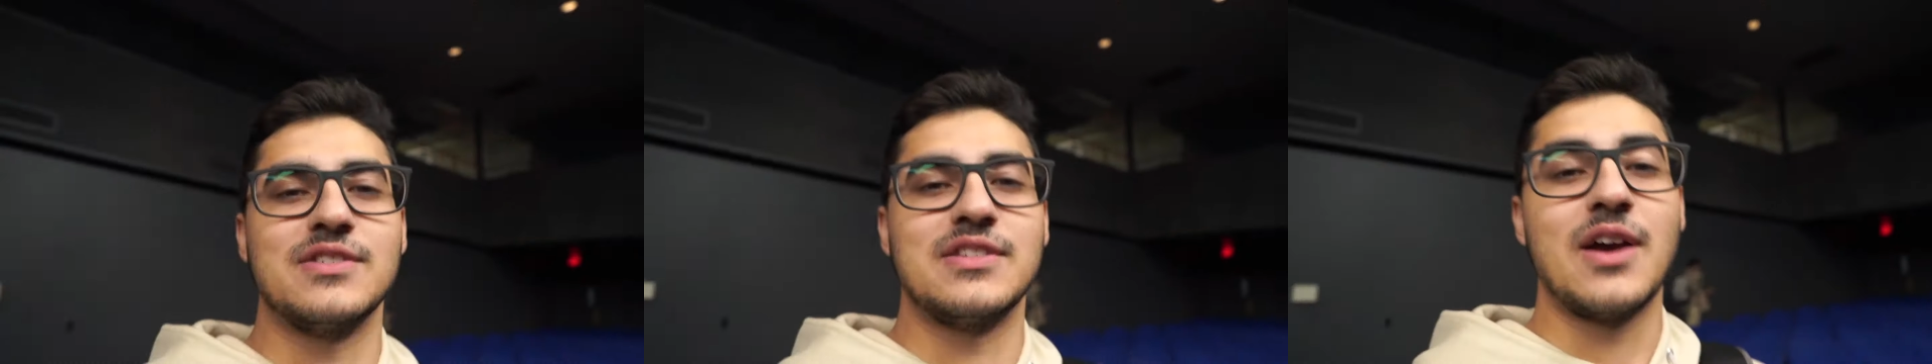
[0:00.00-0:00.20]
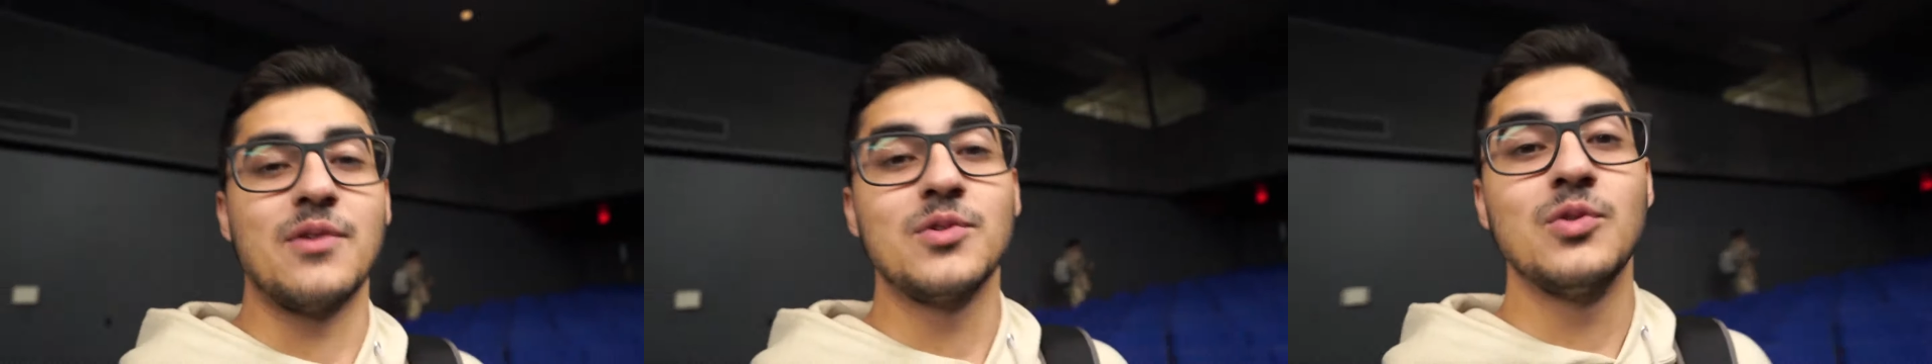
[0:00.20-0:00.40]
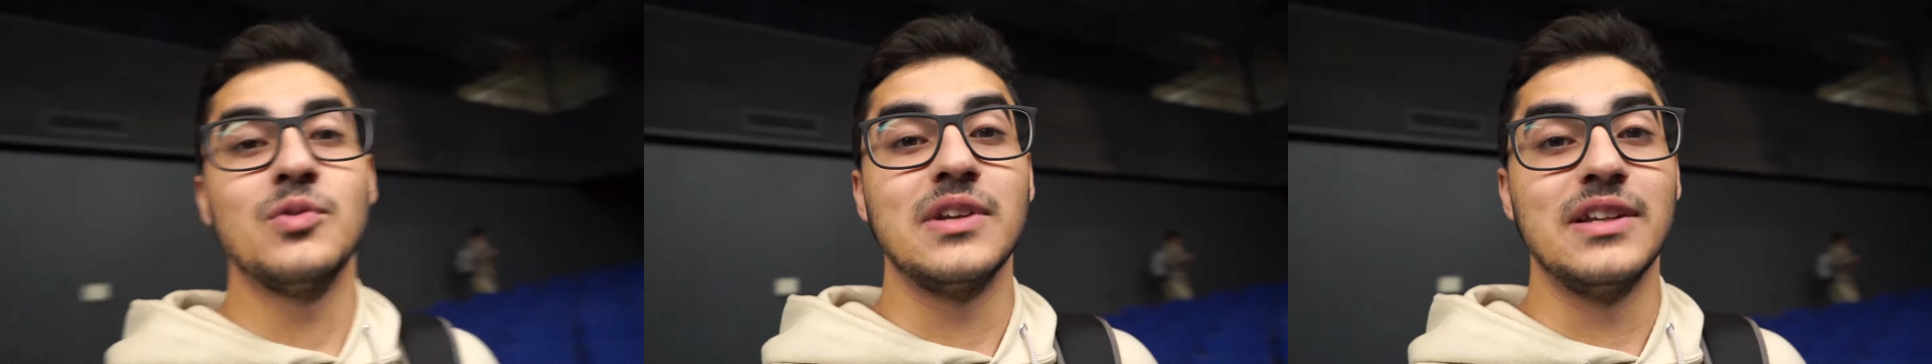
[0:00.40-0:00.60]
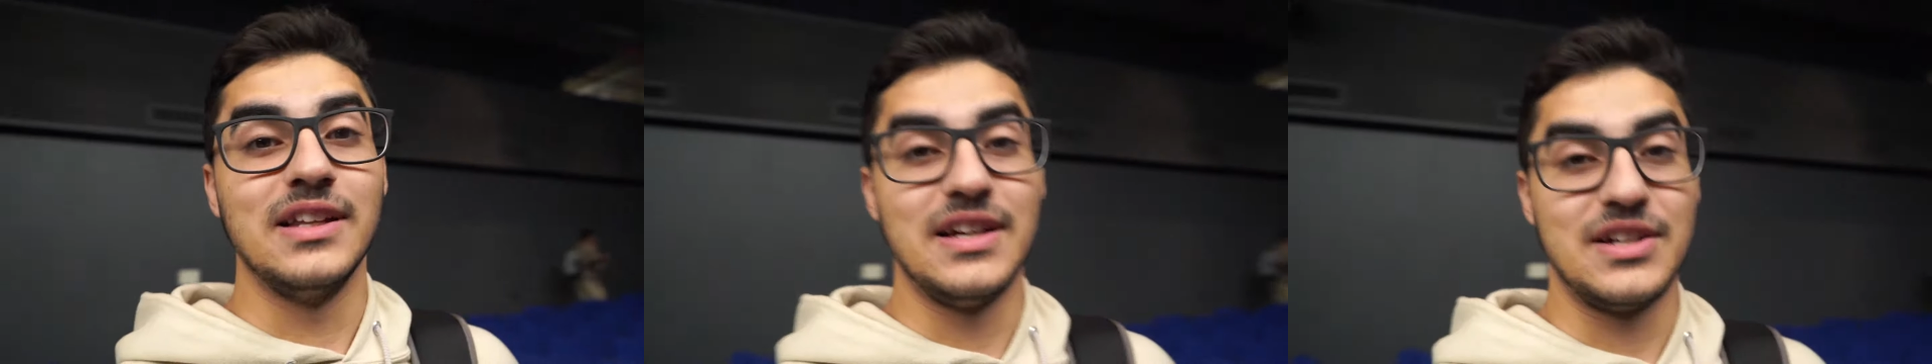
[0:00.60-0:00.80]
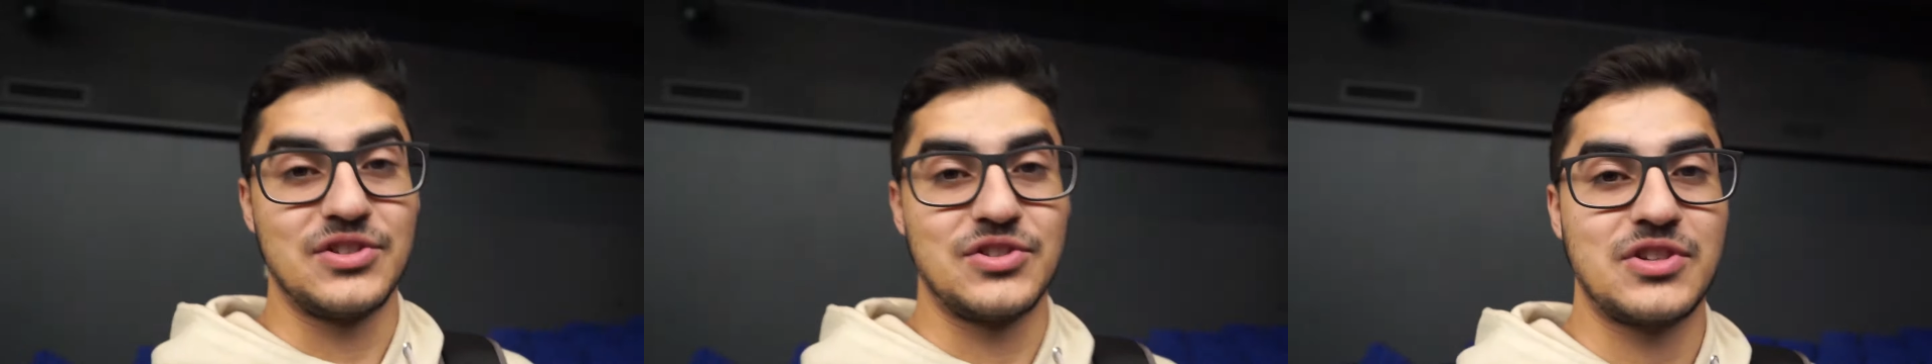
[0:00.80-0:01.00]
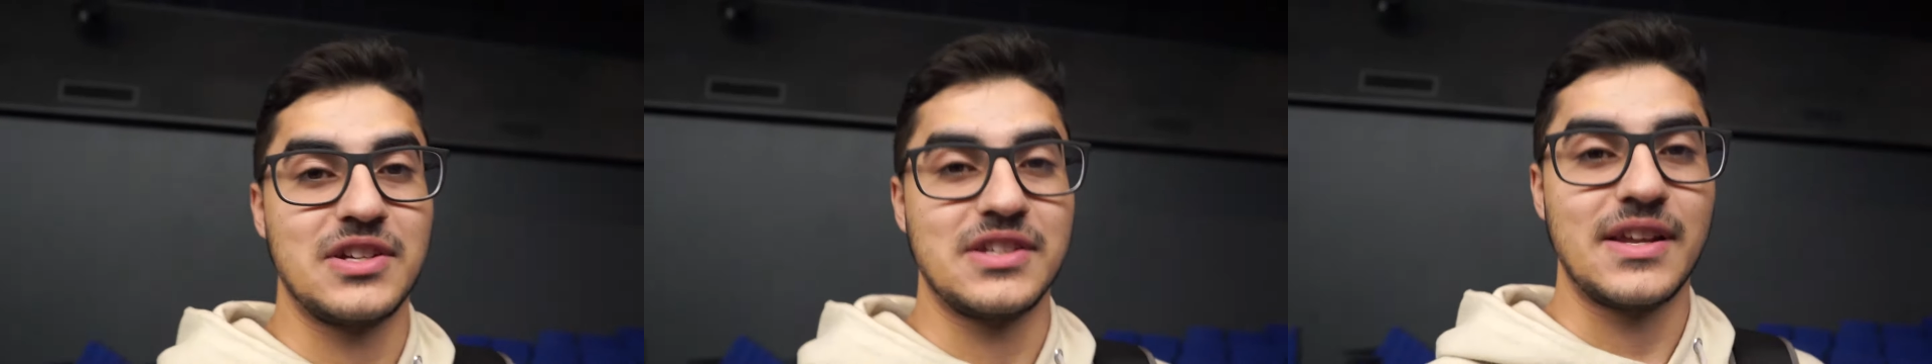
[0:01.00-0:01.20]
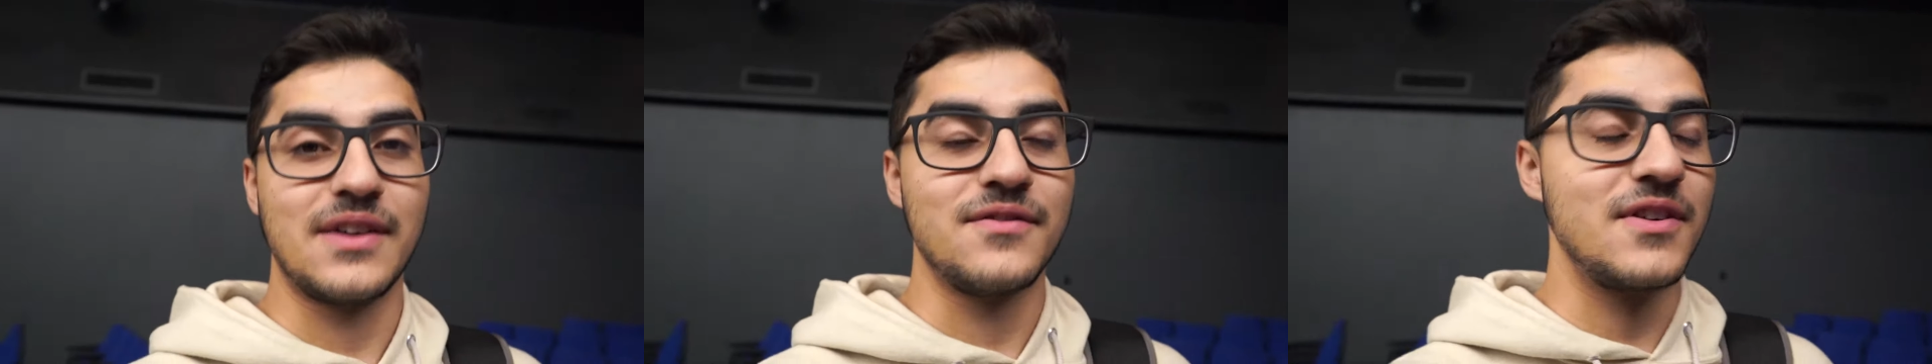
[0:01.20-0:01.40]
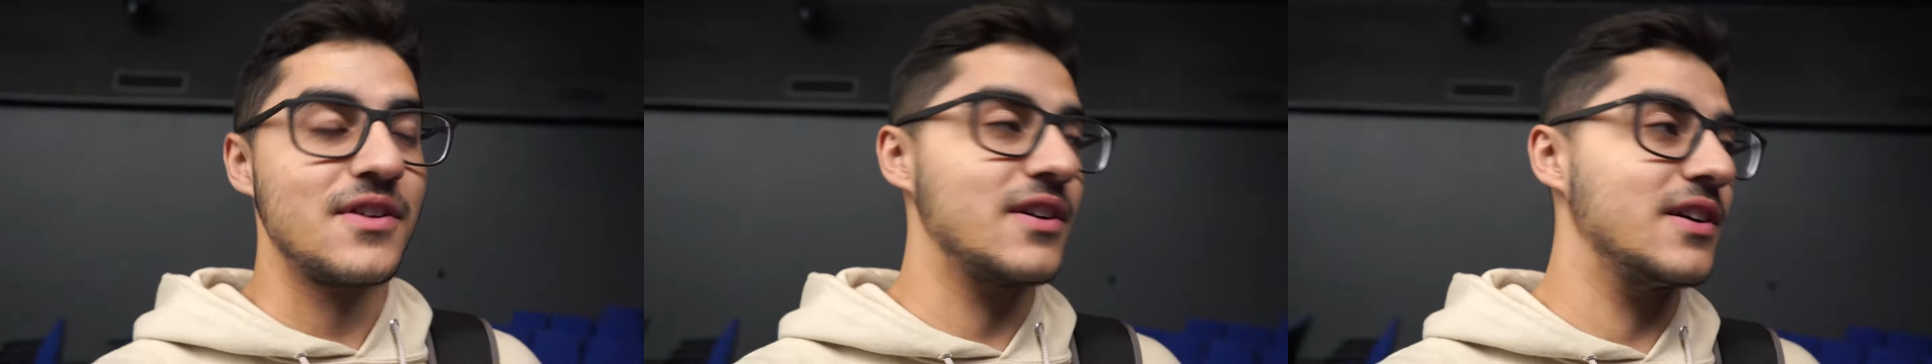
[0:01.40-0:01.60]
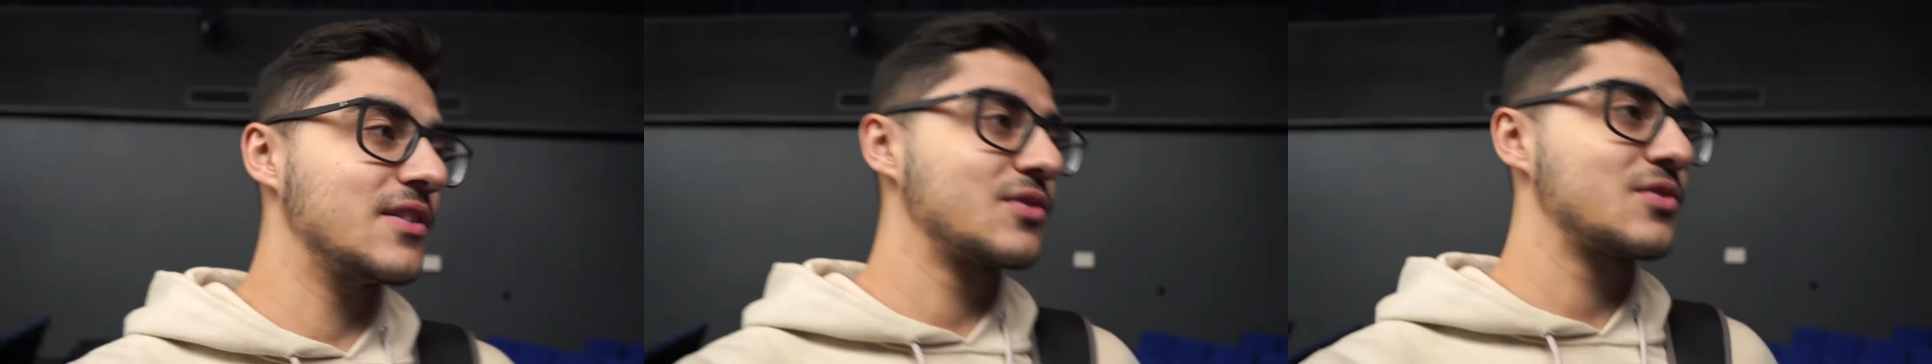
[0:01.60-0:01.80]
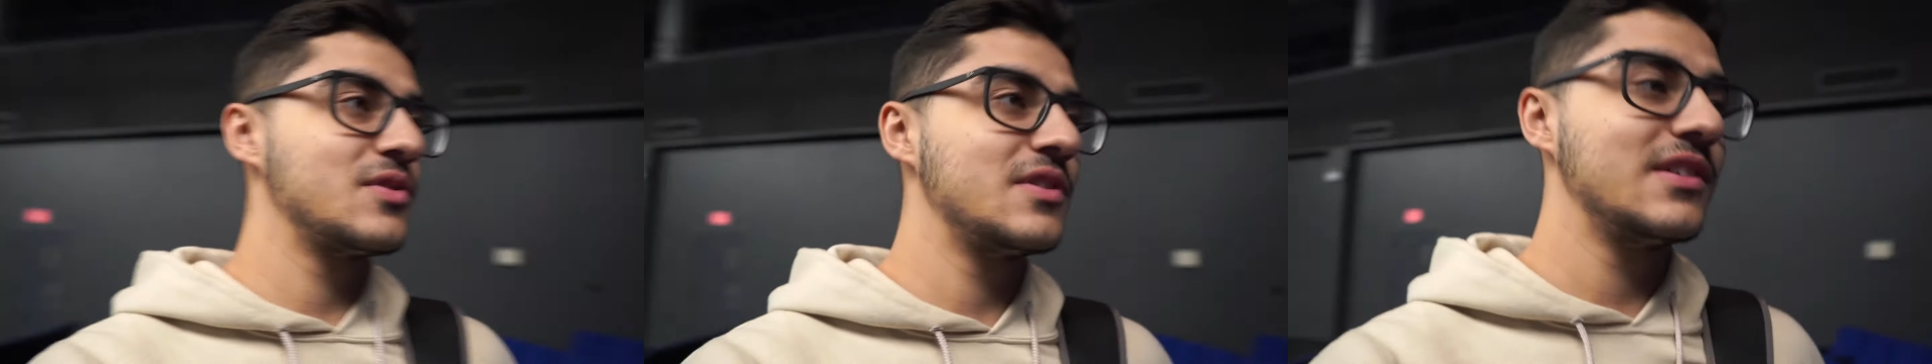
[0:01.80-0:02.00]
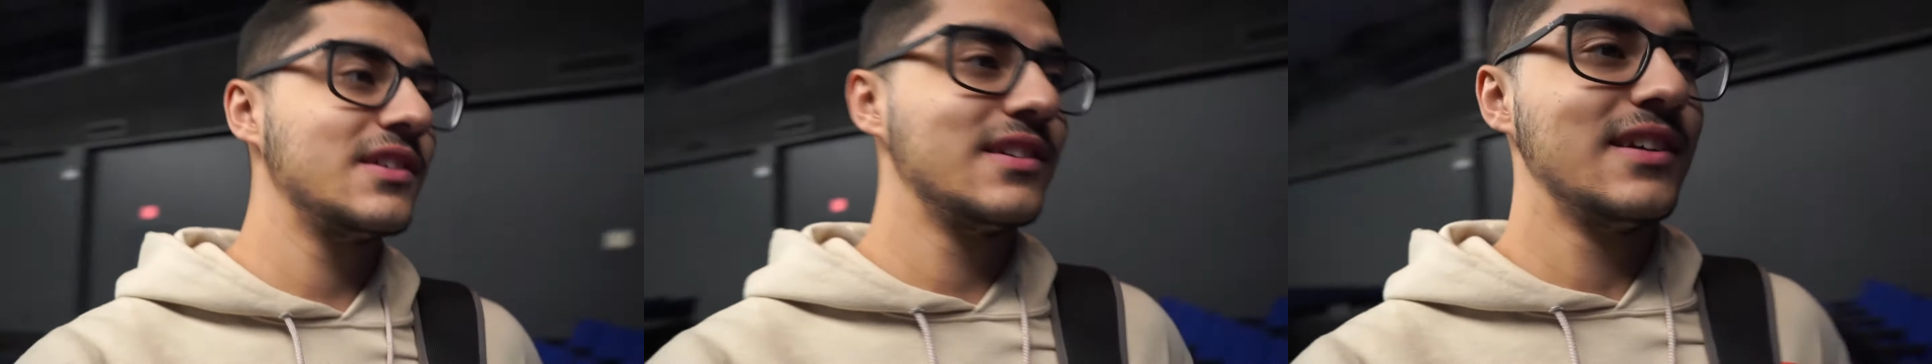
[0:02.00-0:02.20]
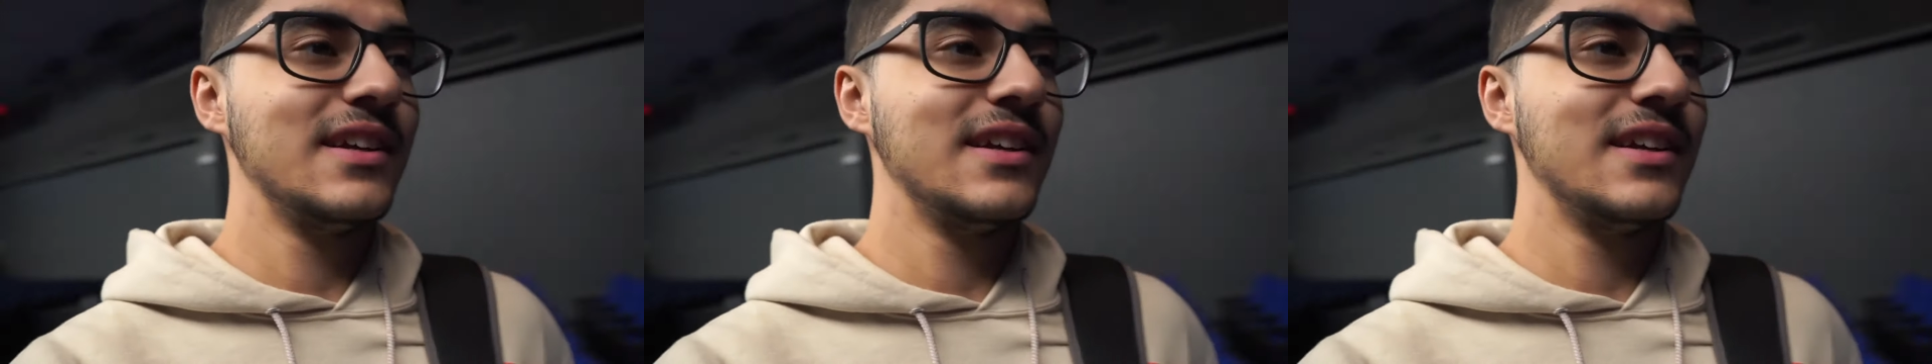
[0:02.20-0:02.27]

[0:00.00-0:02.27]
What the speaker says: So now we're going to lunch because I'm very hungry.